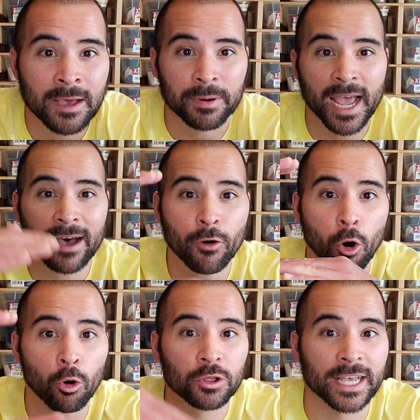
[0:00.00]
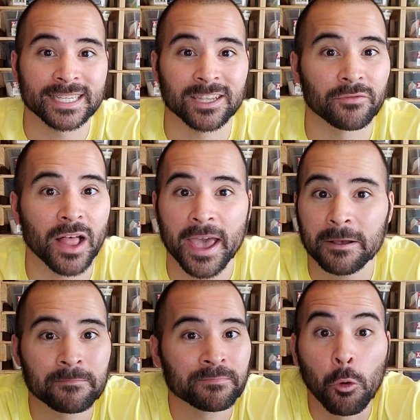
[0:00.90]
But I have a whole list of like
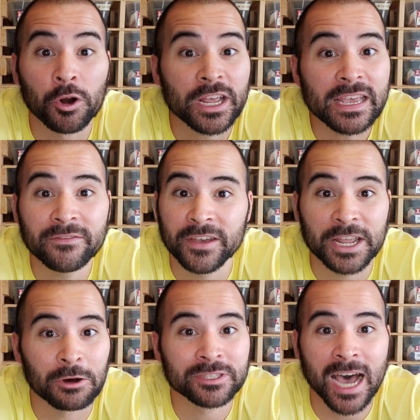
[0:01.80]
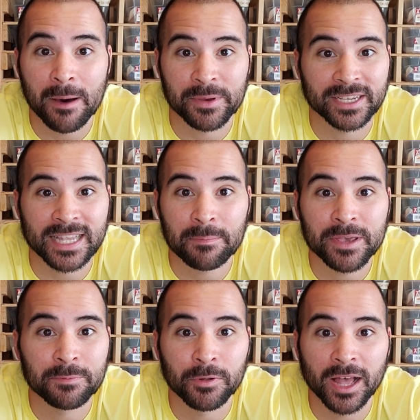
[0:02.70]
40 video topics that
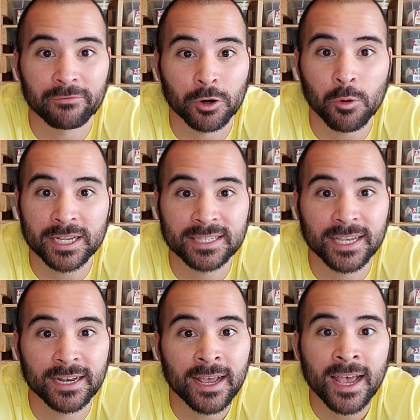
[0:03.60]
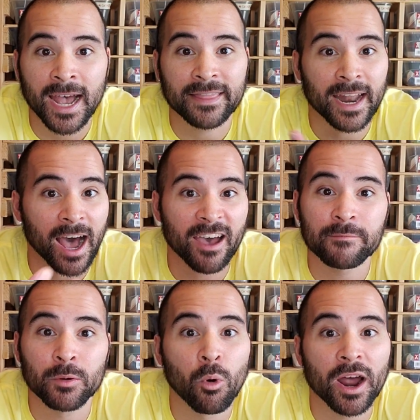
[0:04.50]
people have requested and that I've
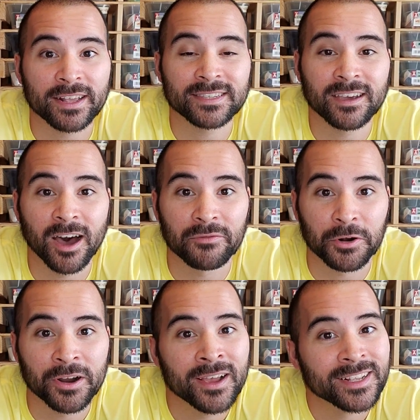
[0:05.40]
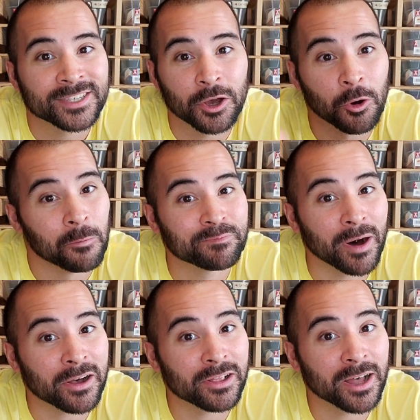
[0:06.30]
been wanting to cover. So
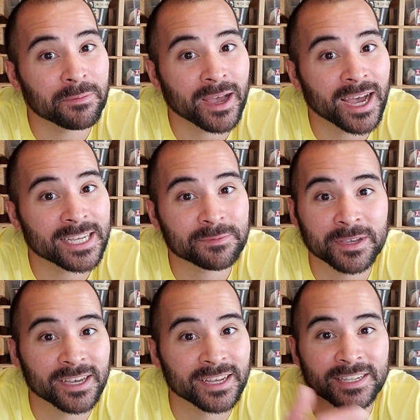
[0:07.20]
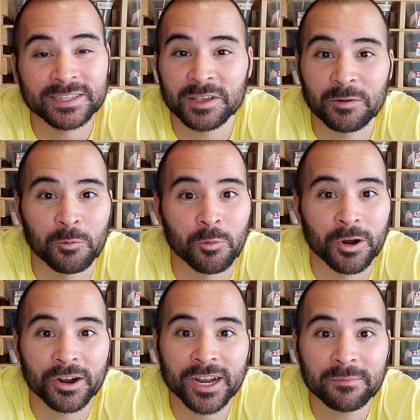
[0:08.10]
buckle up, guys, because
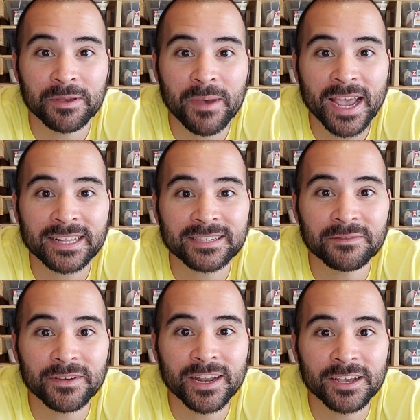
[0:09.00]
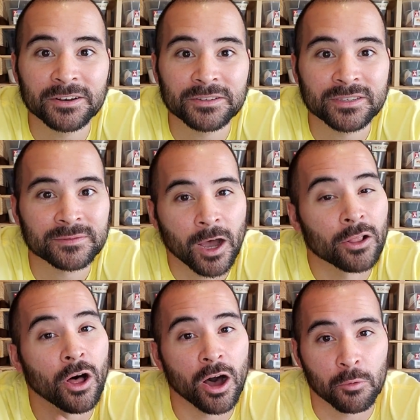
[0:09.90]
we're going to be making some videos
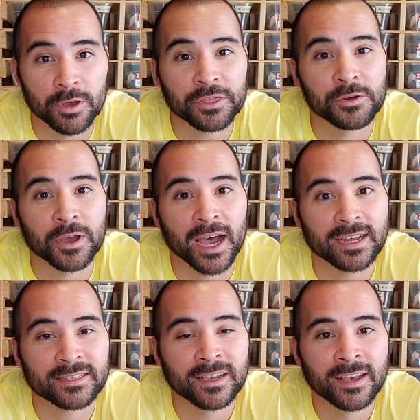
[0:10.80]
along with you guys.